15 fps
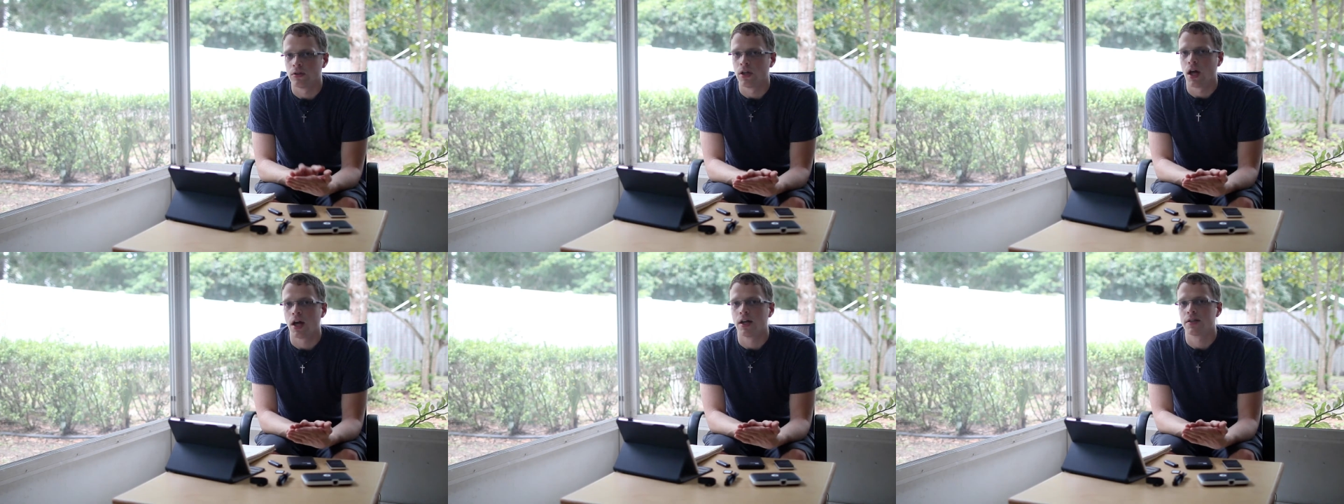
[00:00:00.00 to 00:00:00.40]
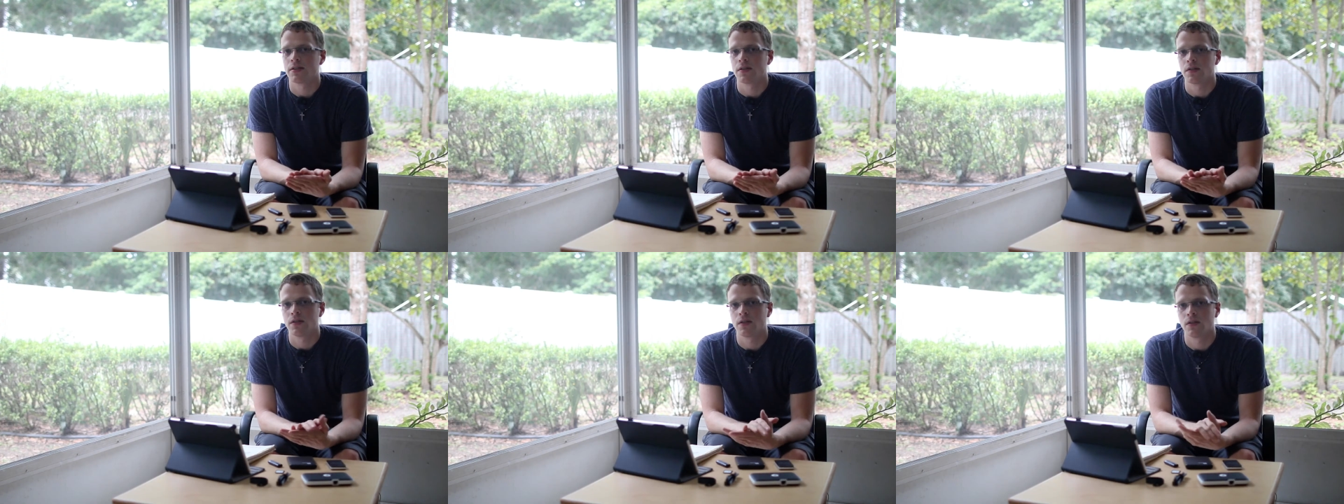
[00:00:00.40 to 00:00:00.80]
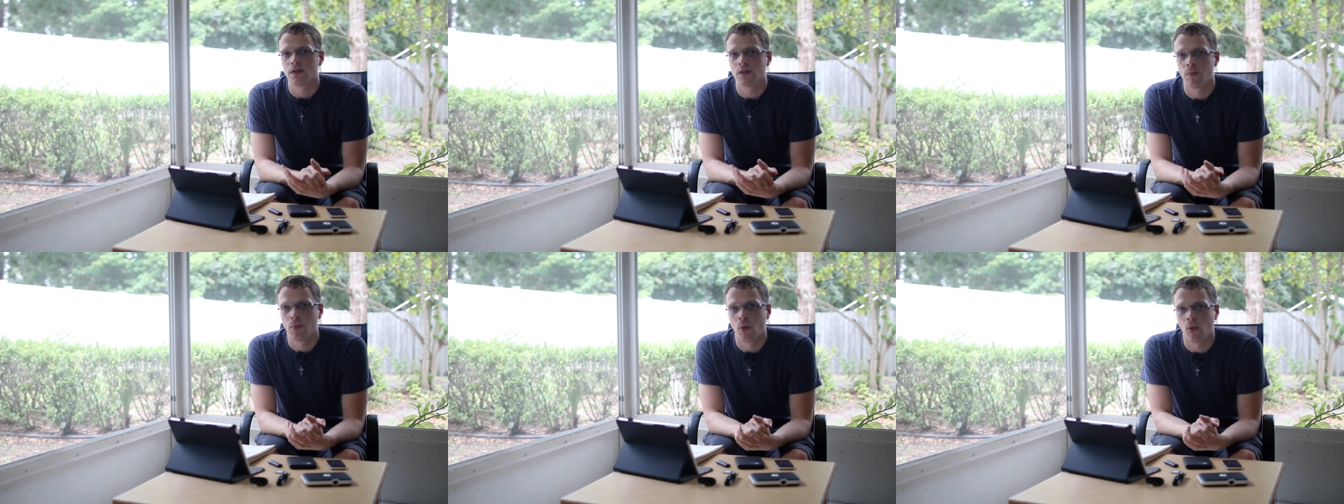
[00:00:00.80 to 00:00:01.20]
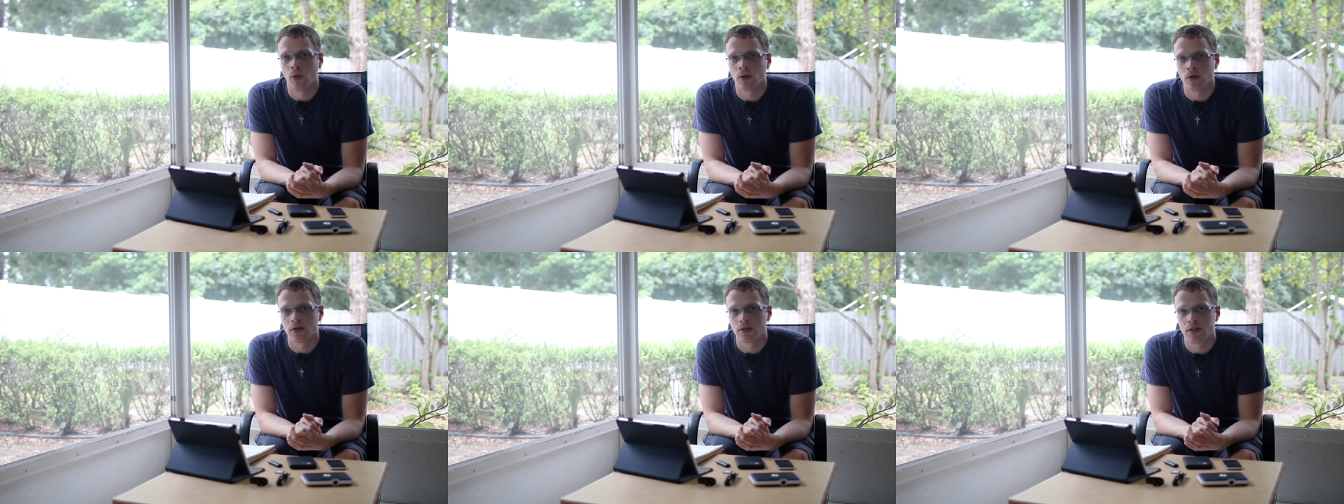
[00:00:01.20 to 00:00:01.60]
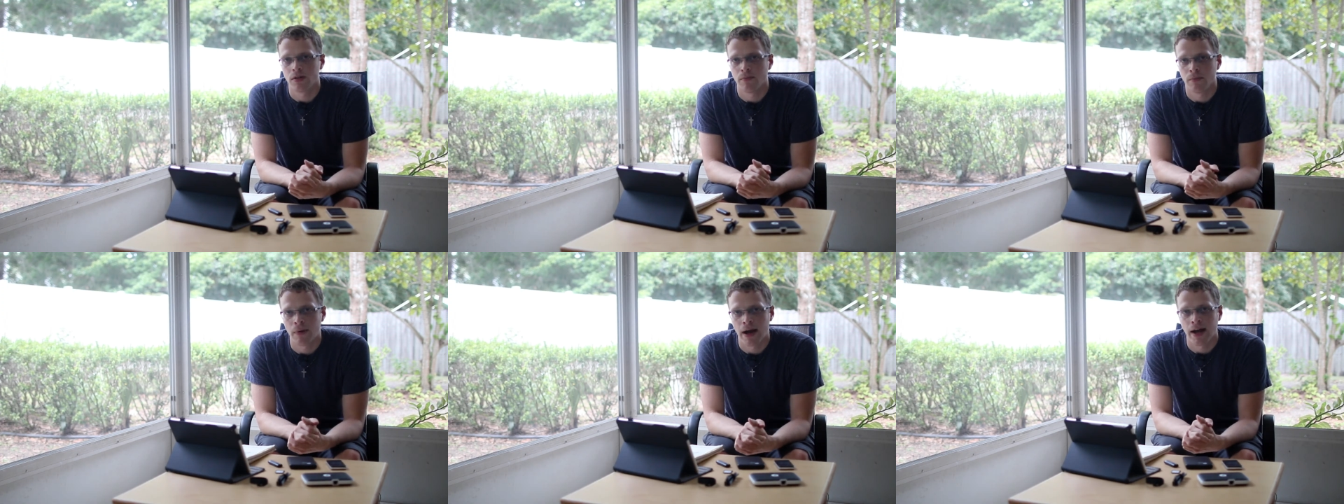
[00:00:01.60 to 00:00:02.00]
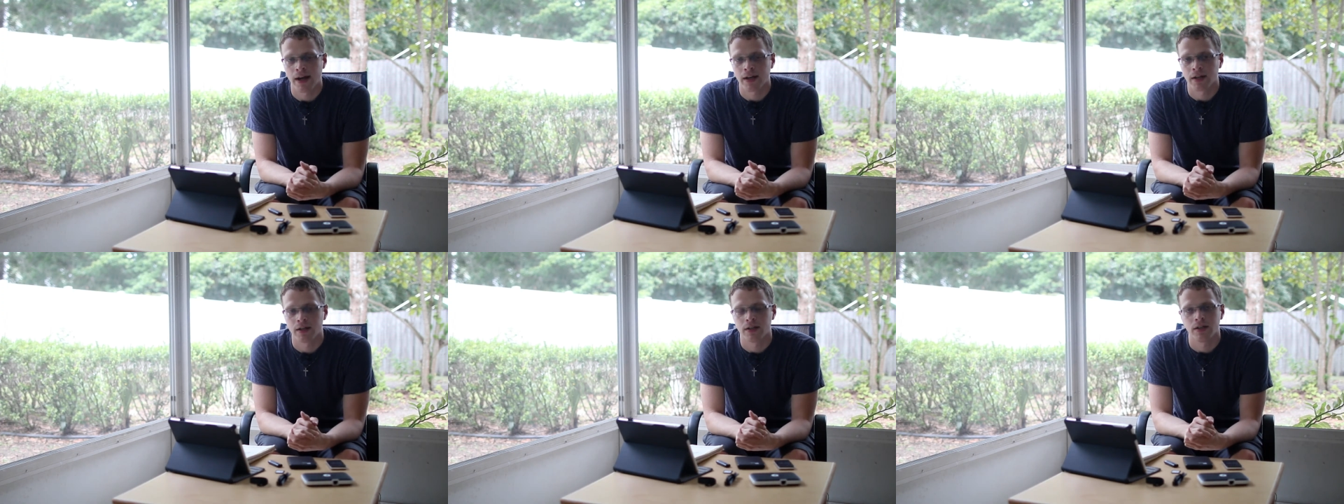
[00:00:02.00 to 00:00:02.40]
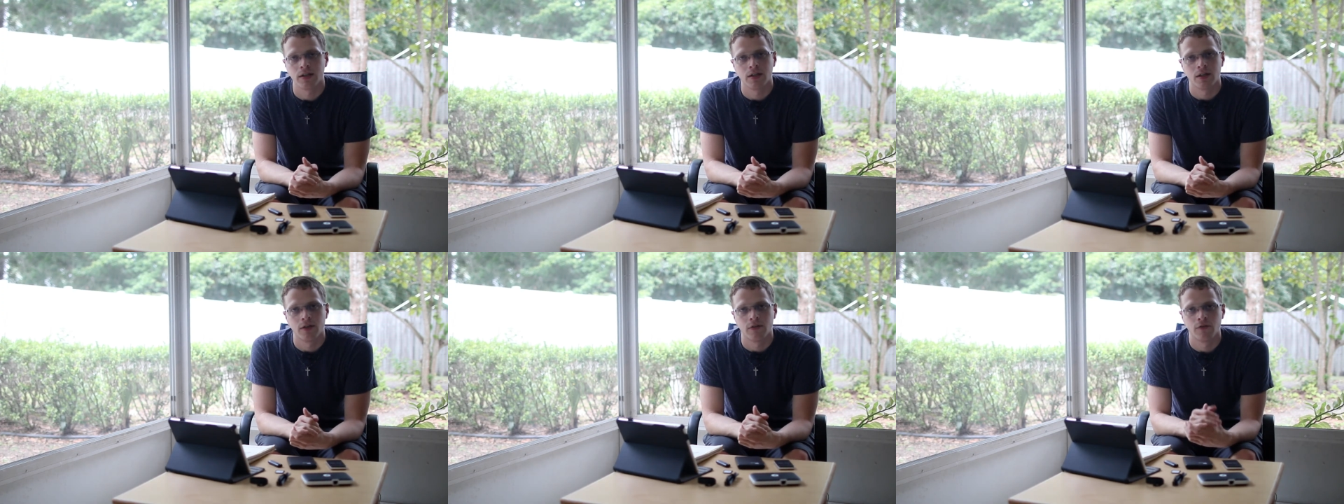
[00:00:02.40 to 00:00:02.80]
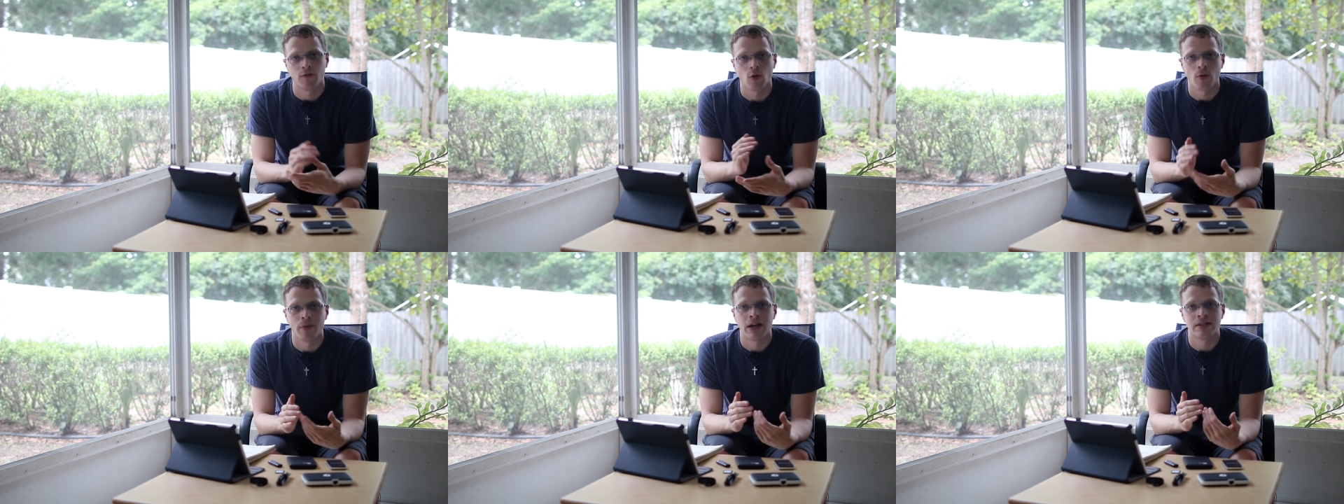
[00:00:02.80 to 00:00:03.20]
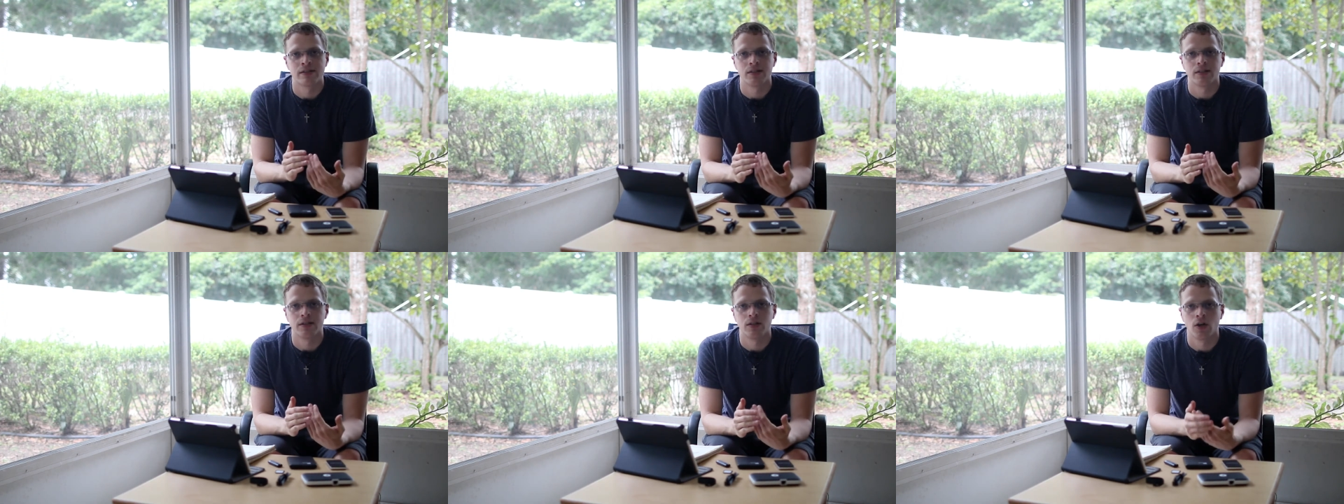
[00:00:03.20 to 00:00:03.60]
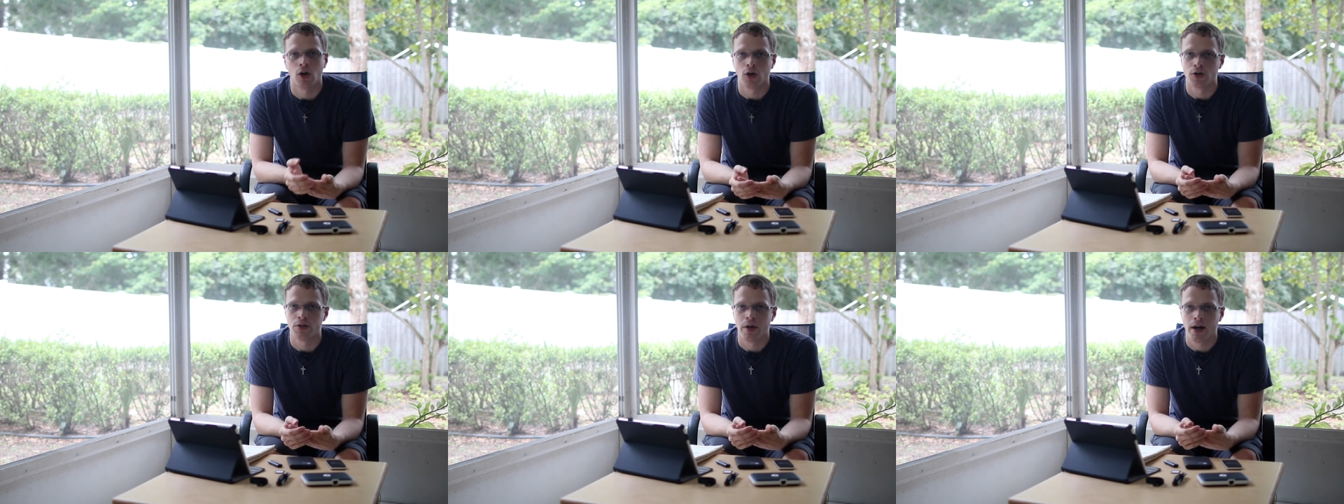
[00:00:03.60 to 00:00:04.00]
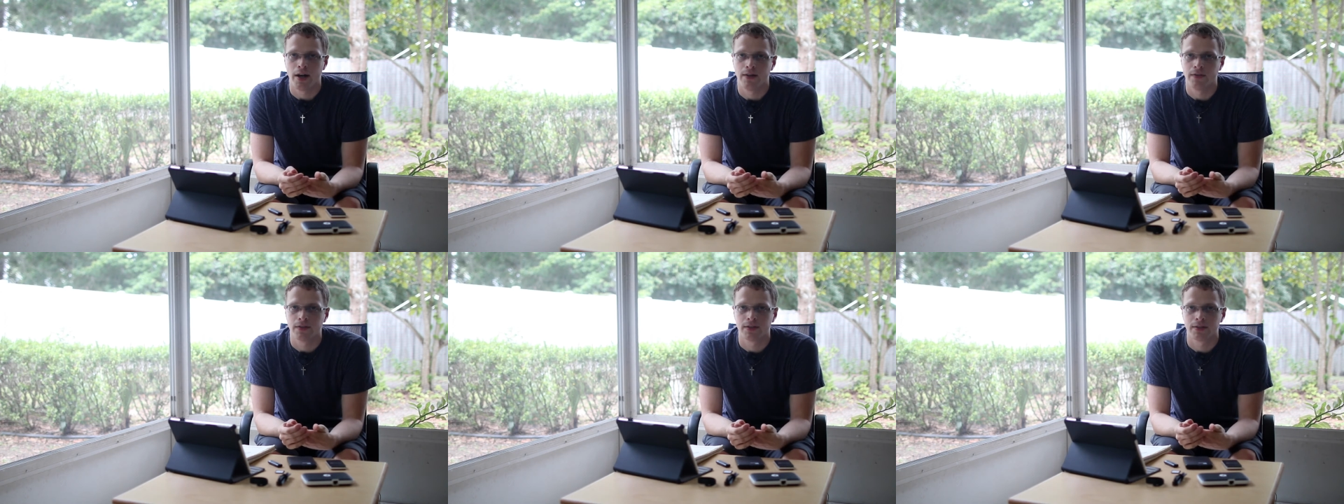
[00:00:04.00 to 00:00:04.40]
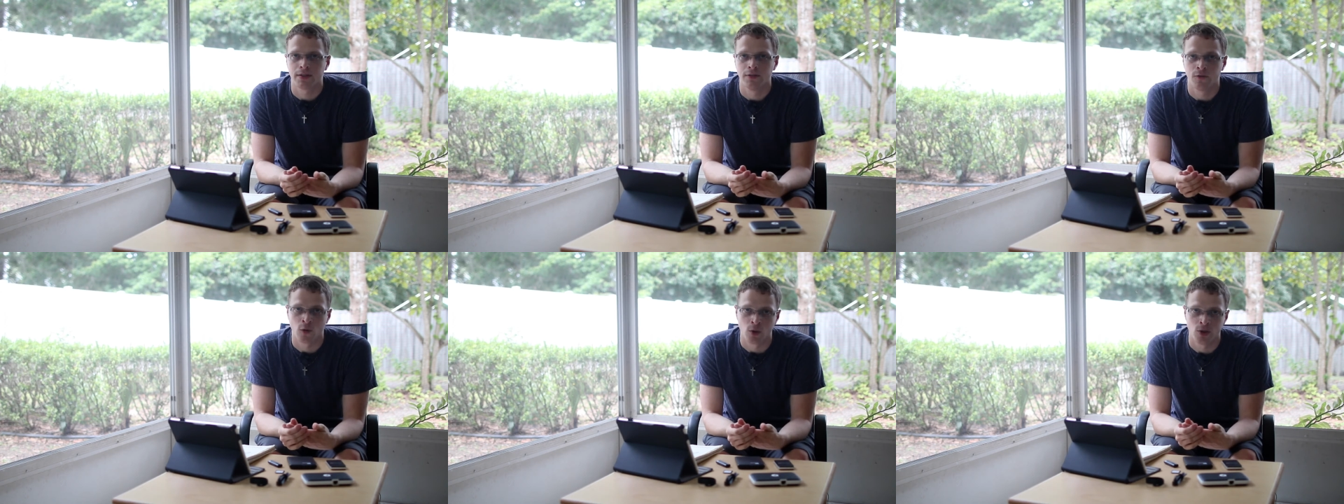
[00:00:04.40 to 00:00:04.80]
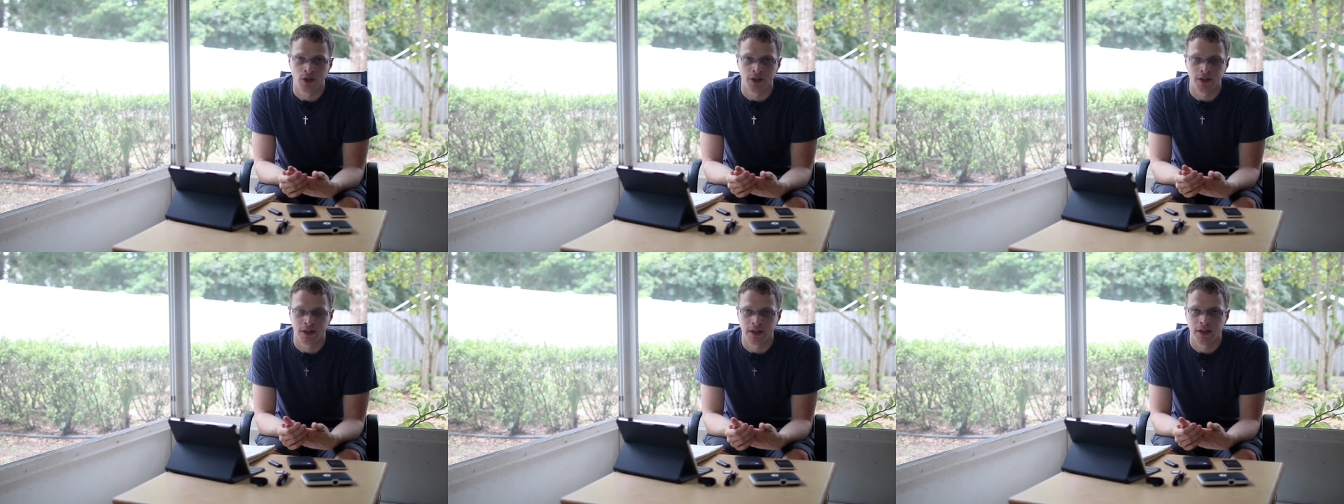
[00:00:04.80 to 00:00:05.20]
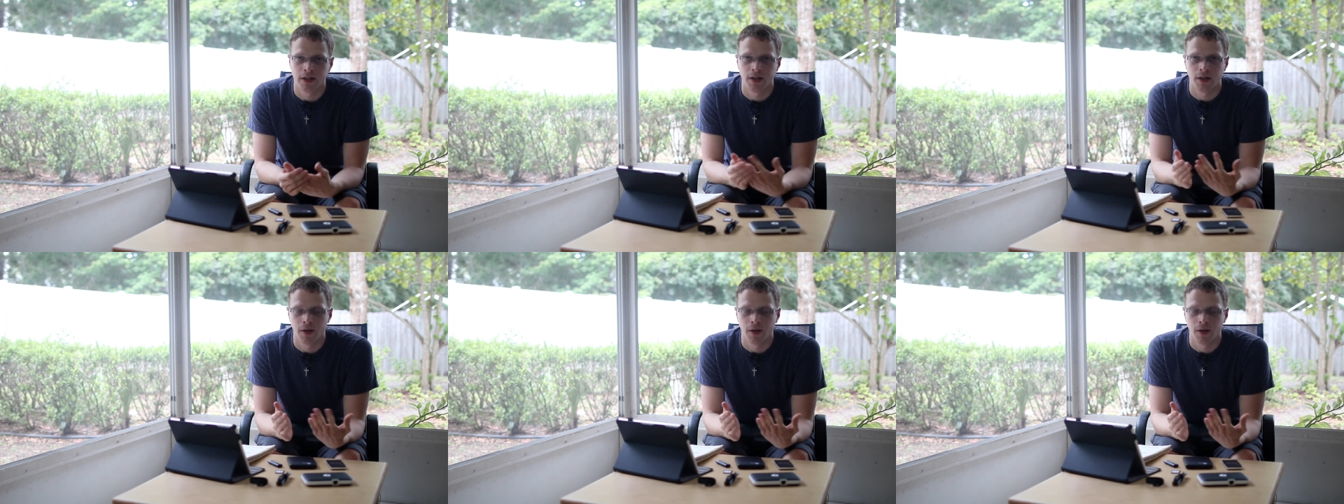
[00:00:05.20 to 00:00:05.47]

not support Mac formatted hard drives, unfortunately,